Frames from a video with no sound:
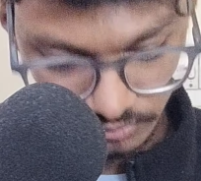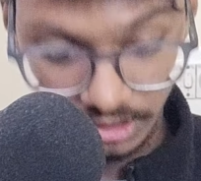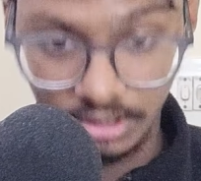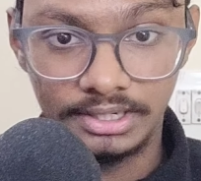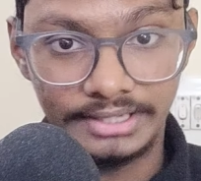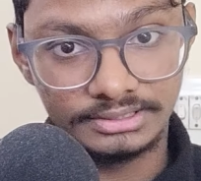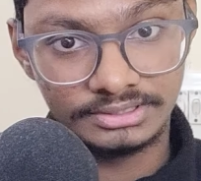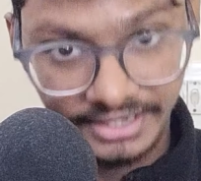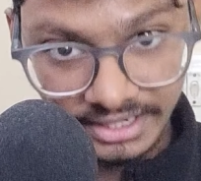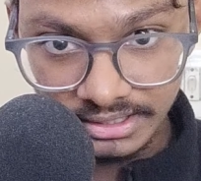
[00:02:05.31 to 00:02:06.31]
Like the
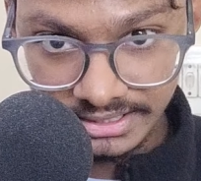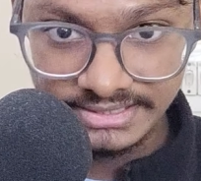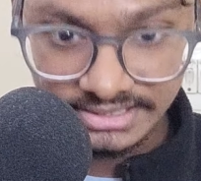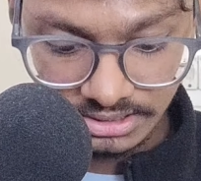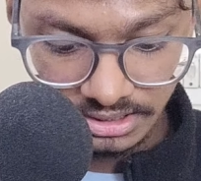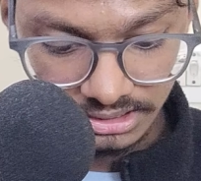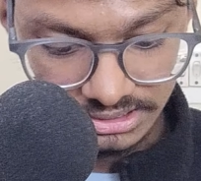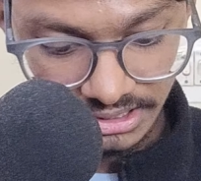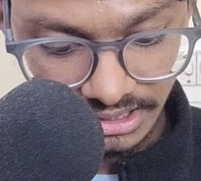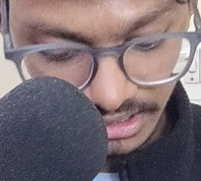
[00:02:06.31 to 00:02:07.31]
trend is
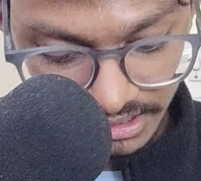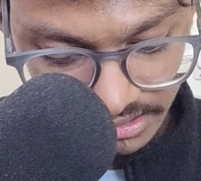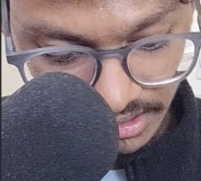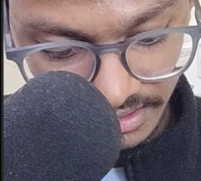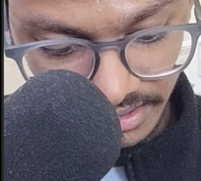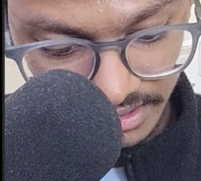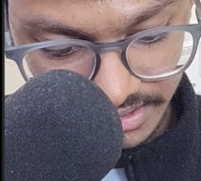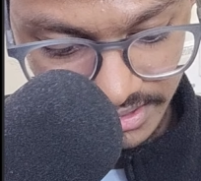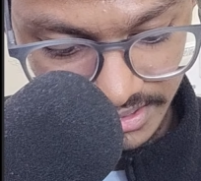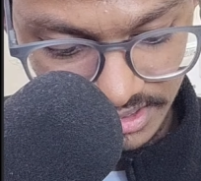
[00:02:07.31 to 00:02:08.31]
generally the written
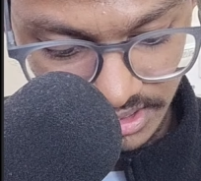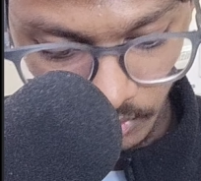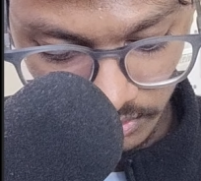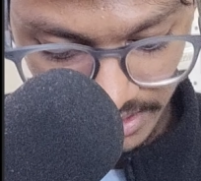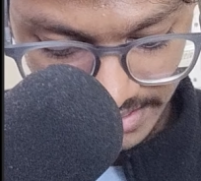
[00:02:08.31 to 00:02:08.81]
test is on the